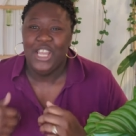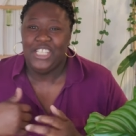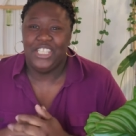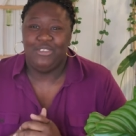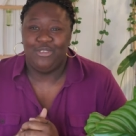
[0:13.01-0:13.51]

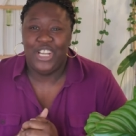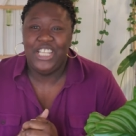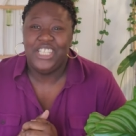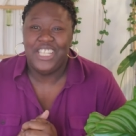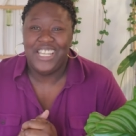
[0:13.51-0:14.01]
to
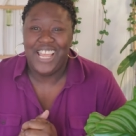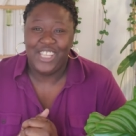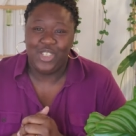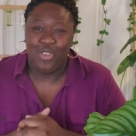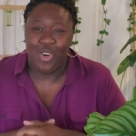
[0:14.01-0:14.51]
reach the
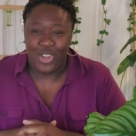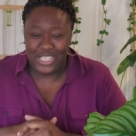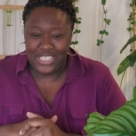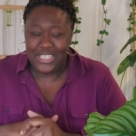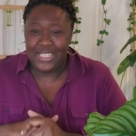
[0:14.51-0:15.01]
next
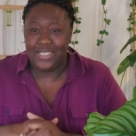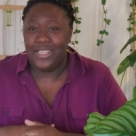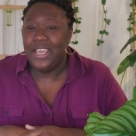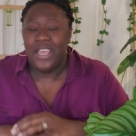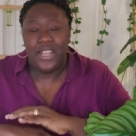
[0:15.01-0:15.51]
growing season.